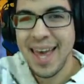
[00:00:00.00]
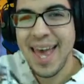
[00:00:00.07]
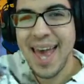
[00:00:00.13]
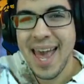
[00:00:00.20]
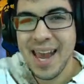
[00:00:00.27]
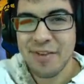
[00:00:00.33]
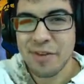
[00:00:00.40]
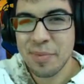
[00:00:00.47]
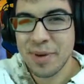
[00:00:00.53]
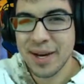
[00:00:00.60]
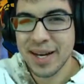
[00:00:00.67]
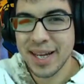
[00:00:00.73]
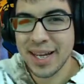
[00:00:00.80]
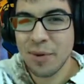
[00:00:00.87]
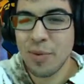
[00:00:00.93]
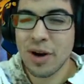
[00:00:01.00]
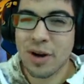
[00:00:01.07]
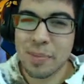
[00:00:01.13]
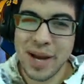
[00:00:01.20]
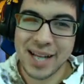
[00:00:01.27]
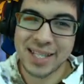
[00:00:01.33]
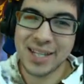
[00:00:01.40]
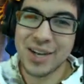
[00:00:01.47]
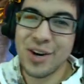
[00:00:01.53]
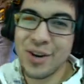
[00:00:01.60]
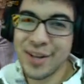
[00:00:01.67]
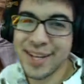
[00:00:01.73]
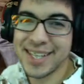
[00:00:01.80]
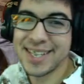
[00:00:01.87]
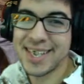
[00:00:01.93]
Hey everybody, welcome back to
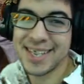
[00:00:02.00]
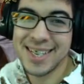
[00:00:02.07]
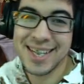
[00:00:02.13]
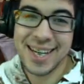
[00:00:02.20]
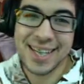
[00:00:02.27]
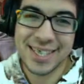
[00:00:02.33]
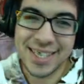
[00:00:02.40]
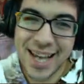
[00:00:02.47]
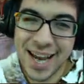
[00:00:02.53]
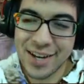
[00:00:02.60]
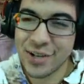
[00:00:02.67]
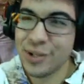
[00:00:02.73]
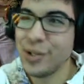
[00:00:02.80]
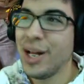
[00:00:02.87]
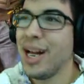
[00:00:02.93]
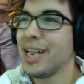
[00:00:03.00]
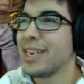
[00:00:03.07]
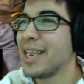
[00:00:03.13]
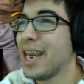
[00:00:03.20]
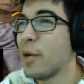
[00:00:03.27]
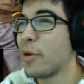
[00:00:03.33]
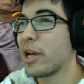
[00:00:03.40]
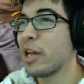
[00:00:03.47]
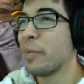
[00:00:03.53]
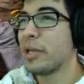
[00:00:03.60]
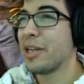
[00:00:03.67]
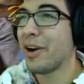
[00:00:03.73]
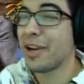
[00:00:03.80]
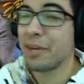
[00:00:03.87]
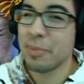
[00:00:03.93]
Calling in Sick Today's channel. Today we're going to be
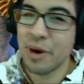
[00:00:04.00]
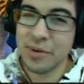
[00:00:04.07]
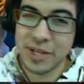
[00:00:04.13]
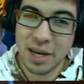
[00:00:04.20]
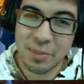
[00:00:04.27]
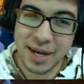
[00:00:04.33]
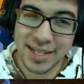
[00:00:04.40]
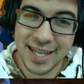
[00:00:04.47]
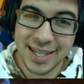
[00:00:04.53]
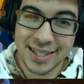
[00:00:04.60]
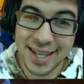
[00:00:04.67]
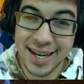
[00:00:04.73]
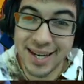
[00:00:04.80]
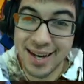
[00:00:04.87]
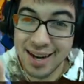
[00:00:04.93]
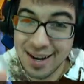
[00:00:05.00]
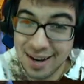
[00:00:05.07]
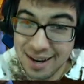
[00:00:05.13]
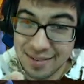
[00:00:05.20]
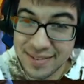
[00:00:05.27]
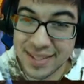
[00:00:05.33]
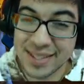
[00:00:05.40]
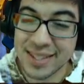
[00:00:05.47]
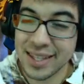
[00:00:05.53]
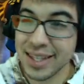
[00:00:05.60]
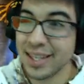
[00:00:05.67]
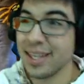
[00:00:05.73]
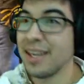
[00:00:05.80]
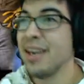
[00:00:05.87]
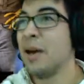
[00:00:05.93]
talking about Dead by Daylight,
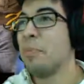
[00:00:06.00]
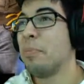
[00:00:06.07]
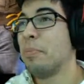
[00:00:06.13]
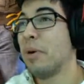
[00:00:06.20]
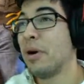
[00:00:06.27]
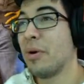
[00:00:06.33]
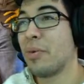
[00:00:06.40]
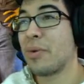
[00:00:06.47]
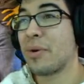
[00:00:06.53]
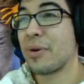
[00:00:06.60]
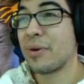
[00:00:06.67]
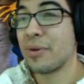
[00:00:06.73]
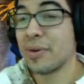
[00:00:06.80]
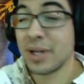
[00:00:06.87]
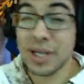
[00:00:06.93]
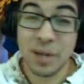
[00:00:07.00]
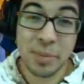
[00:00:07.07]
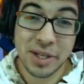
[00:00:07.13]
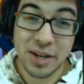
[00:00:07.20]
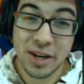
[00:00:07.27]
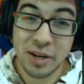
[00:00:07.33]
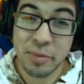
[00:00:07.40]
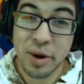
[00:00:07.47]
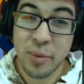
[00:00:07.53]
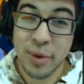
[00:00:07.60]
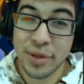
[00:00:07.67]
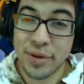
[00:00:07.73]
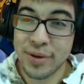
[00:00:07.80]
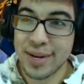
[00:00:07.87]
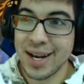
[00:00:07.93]
obviously, but we're going to be talking about
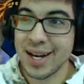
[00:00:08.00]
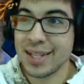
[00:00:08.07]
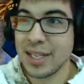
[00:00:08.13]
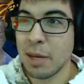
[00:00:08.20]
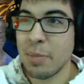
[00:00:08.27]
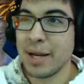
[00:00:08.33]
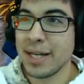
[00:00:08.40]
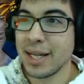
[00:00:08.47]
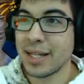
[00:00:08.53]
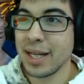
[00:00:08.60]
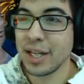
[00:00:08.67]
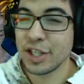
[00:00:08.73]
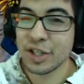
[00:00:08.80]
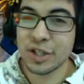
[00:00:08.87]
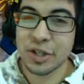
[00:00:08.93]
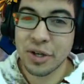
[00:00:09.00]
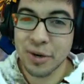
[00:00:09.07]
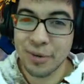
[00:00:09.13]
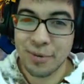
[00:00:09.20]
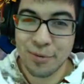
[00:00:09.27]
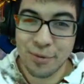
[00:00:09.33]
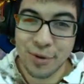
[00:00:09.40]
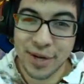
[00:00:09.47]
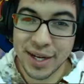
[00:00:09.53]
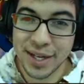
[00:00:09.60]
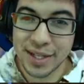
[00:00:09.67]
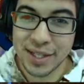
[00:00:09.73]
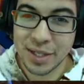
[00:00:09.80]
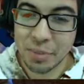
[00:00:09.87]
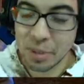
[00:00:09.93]
whether or not Dead by Daylight should go free
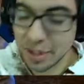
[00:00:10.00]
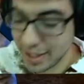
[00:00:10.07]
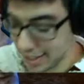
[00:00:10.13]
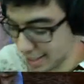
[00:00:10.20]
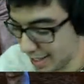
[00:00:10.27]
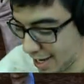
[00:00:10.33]
to play.